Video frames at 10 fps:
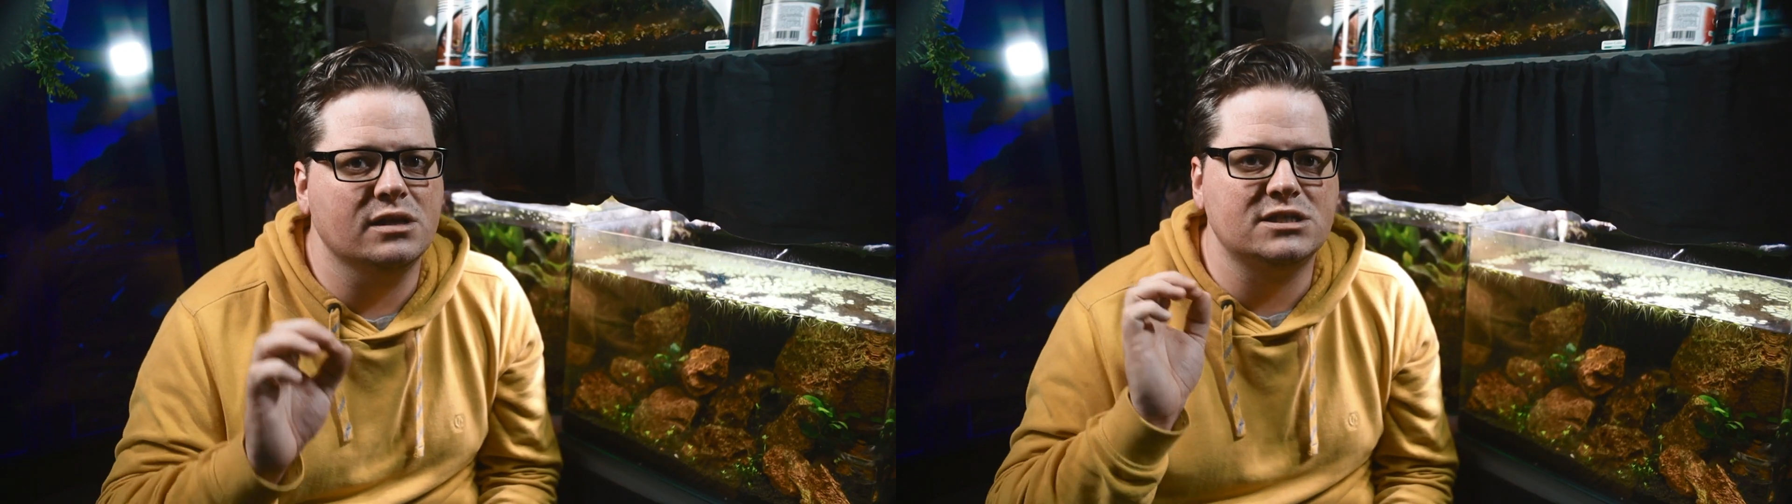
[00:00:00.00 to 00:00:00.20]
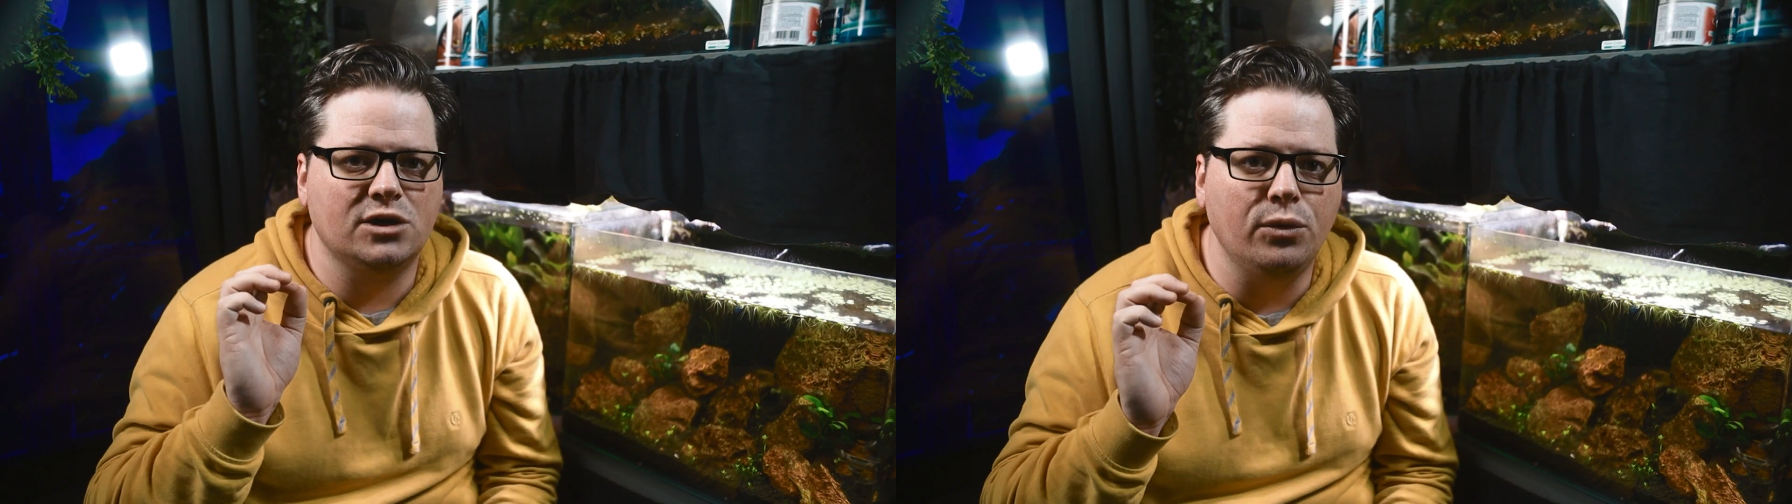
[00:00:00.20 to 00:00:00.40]
that
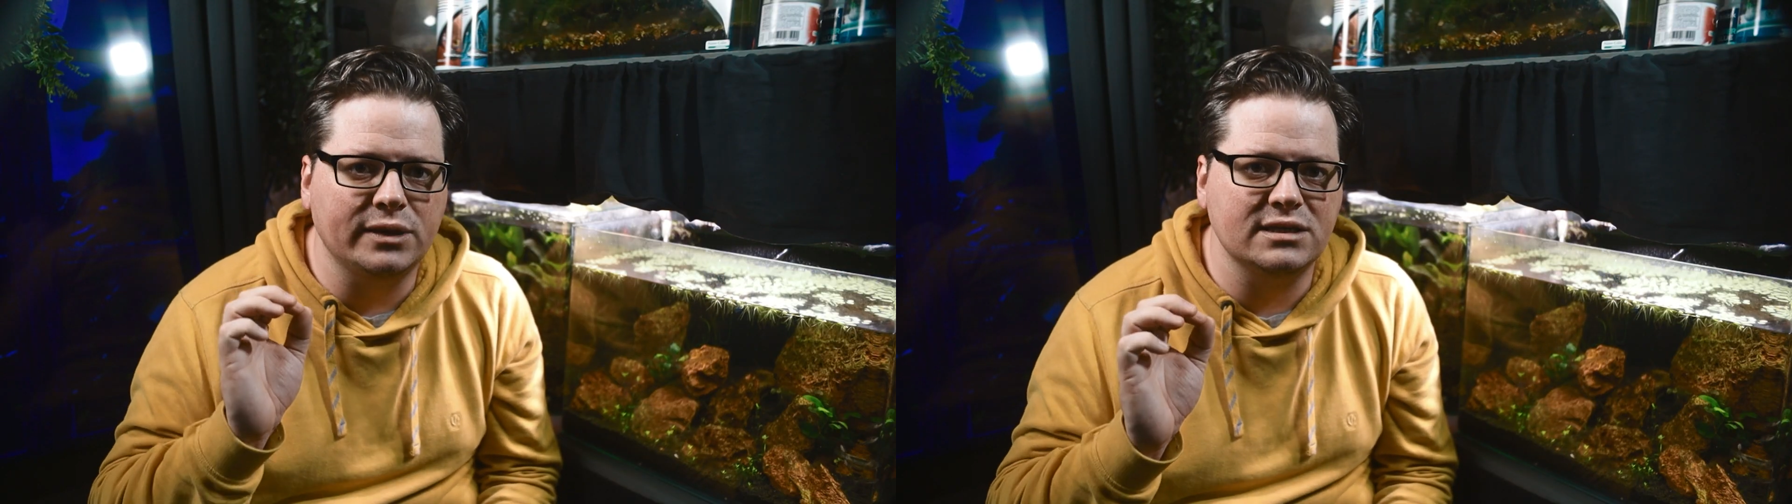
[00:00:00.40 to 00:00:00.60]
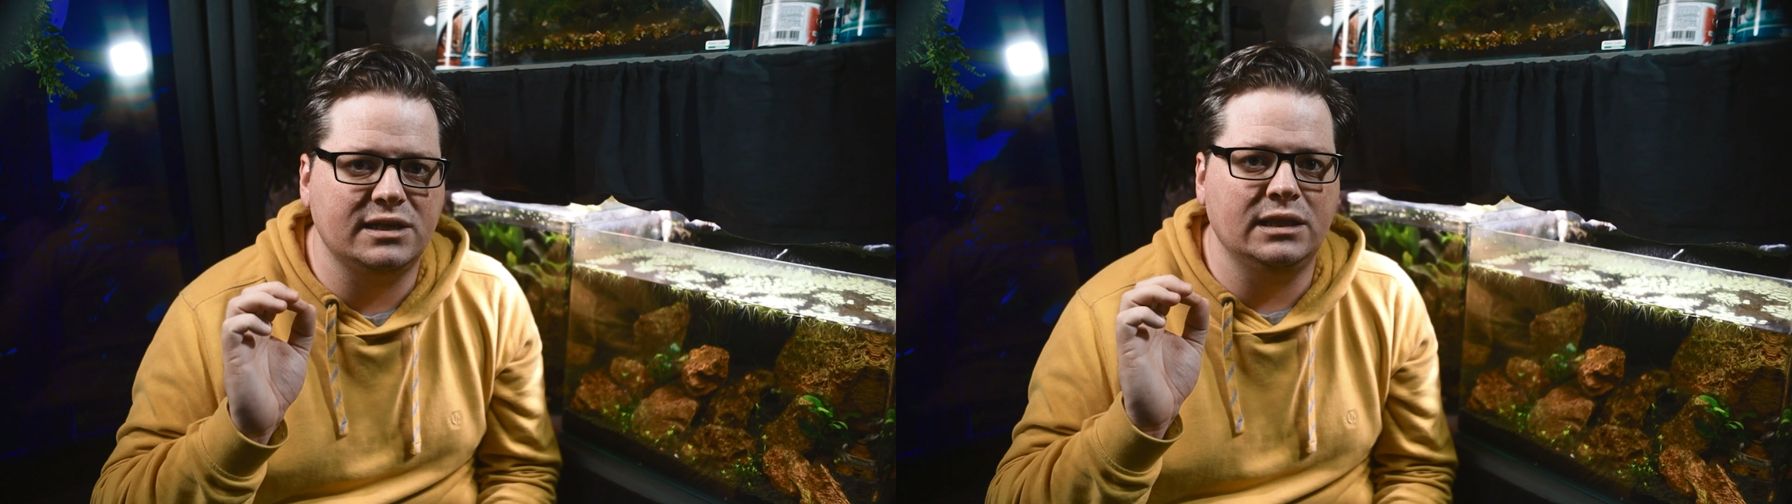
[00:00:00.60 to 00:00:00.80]
the salt
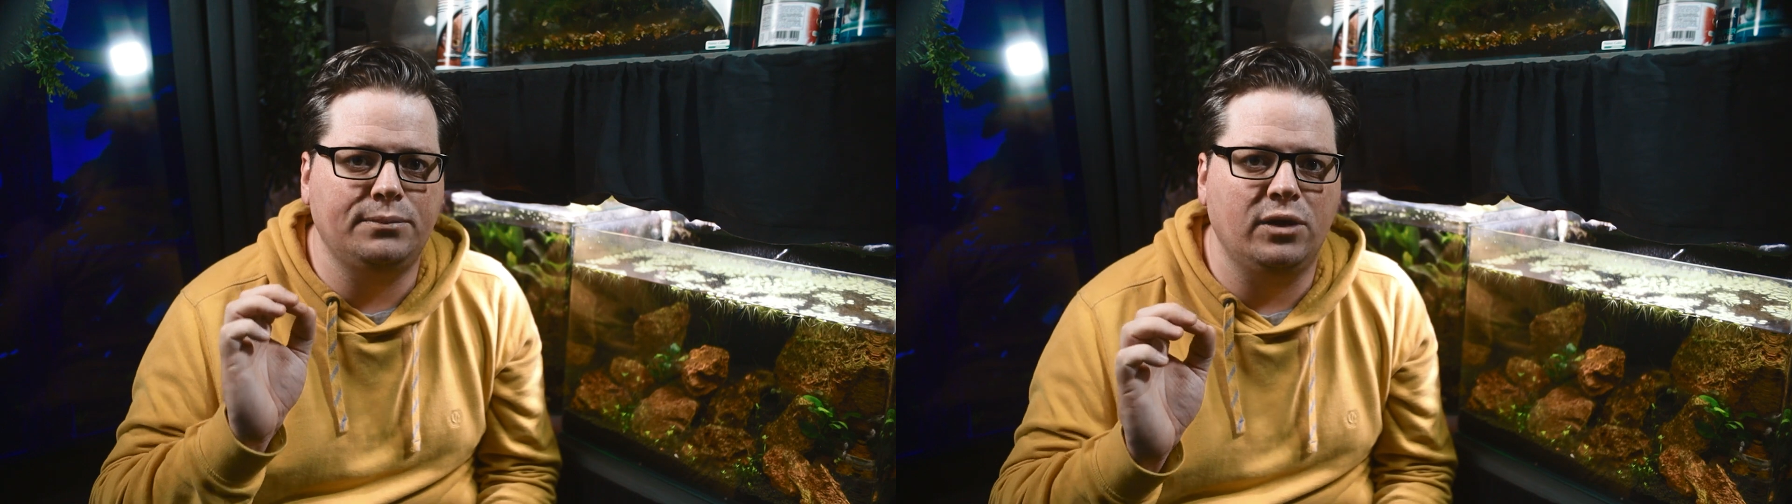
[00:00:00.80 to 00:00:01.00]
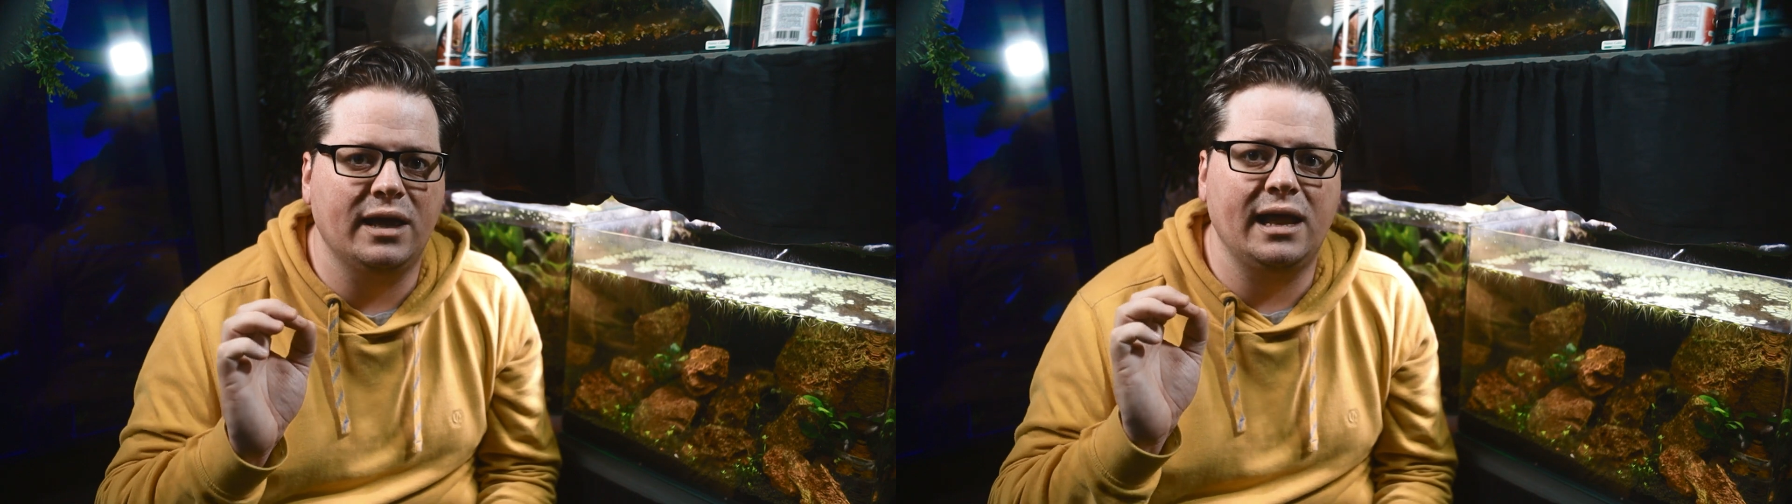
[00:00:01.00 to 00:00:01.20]
density in the
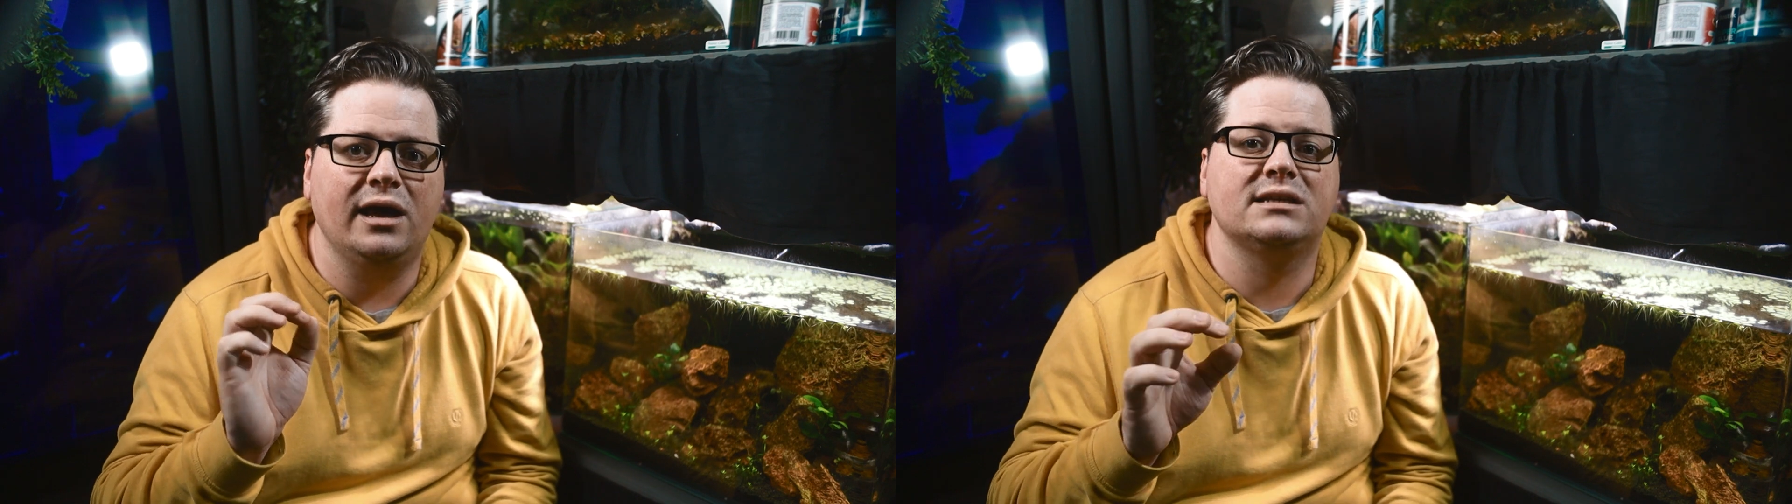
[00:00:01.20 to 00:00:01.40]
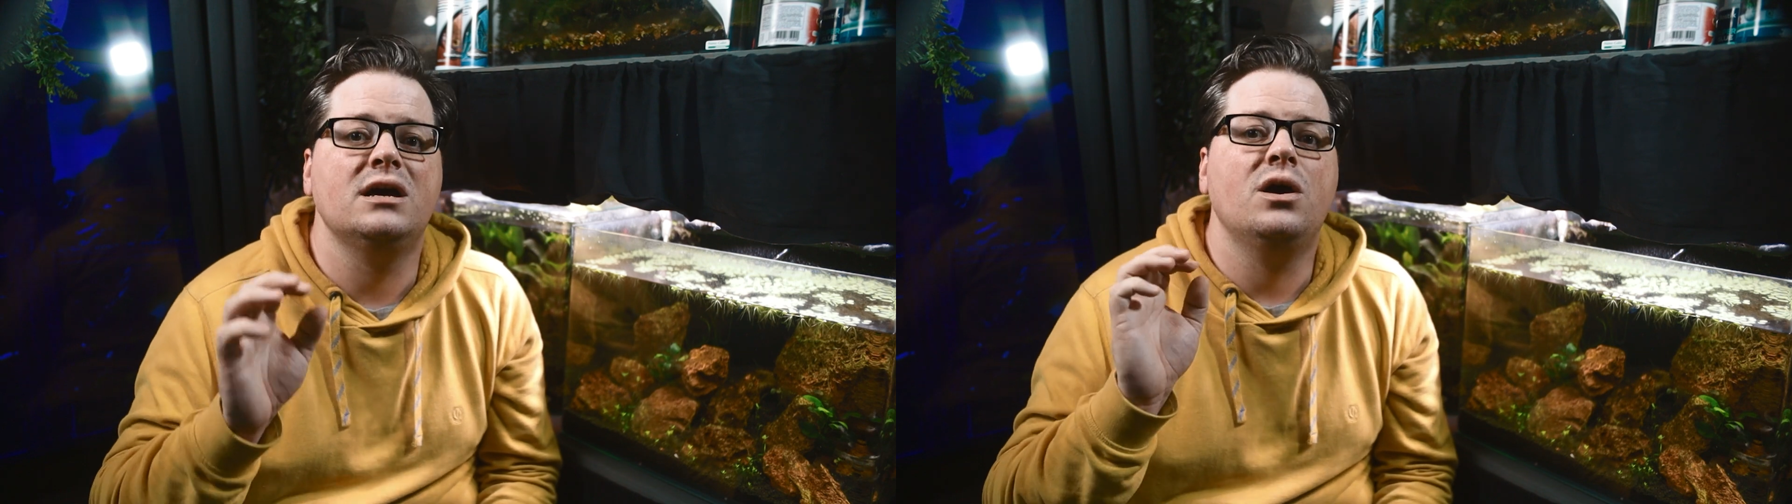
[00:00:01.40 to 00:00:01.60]

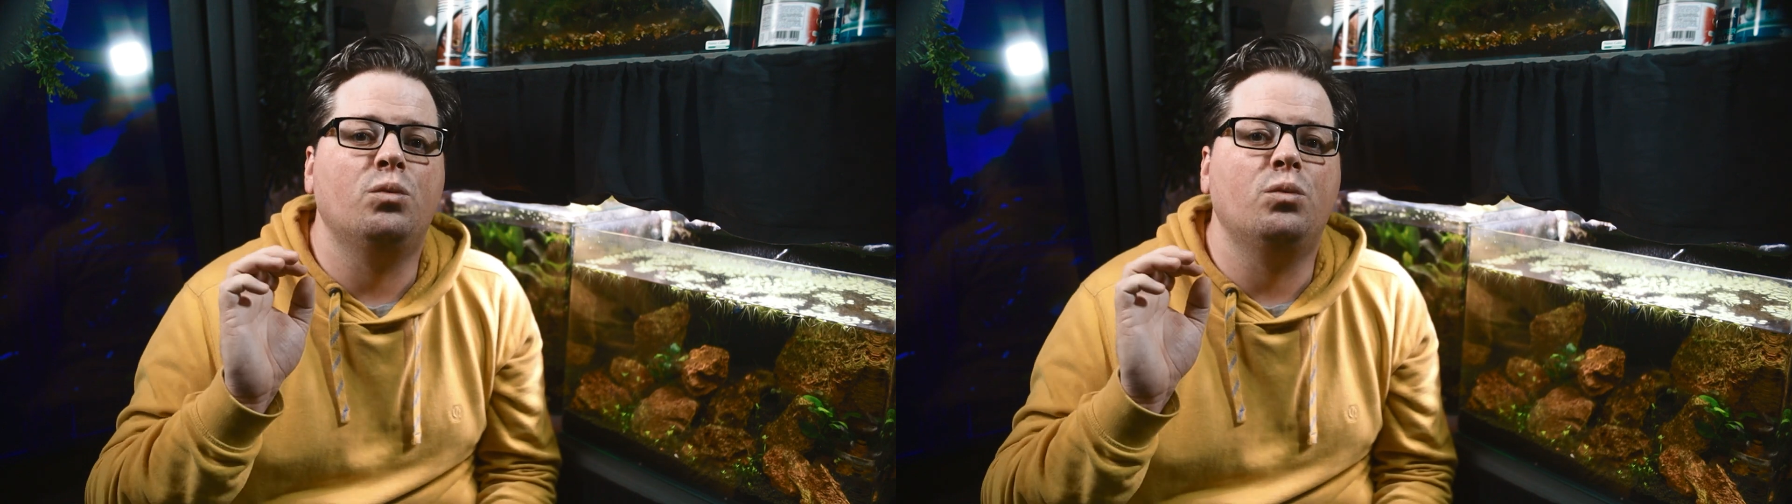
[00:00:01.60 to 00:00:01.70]
polyhalite